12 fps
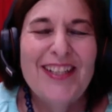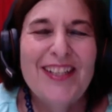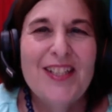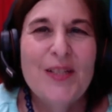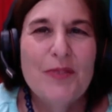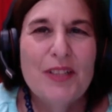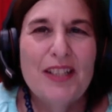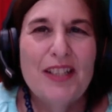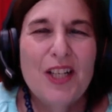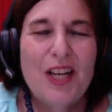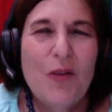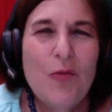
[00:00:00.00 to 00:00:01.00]
than
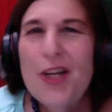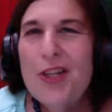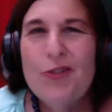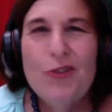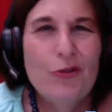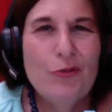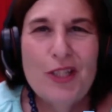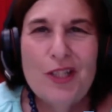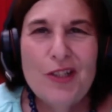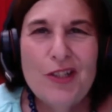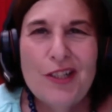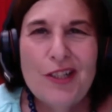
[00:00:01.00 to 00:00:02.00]
simply what you do
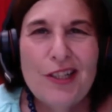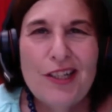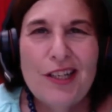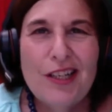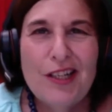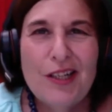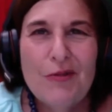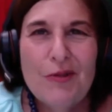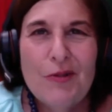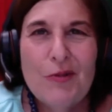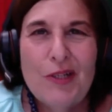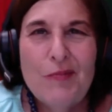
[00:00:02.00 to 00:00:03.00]
with your uh,
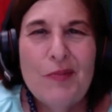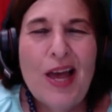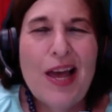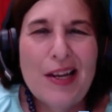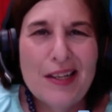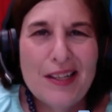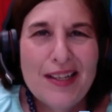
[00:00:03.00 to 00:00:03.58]
in bed.